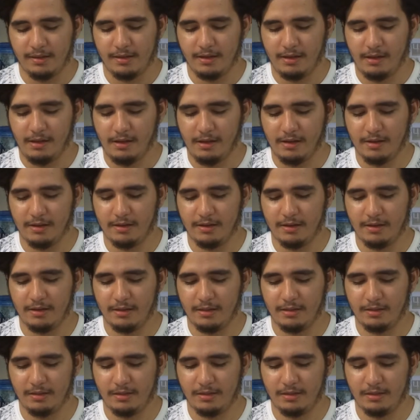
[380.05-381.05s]

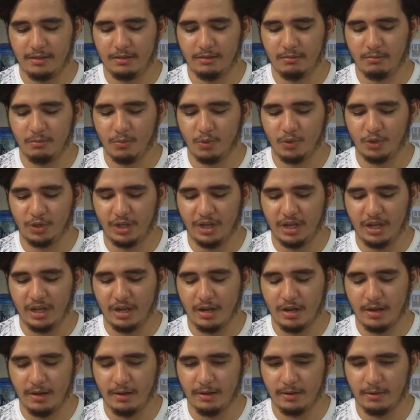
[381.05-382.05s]
On the
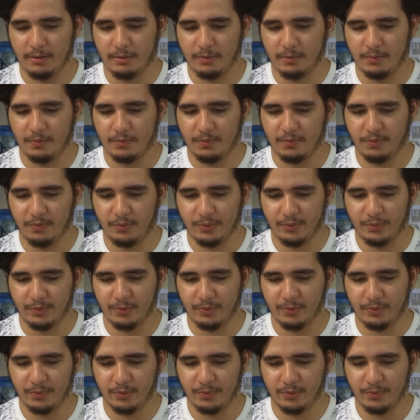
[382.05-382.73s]
morning of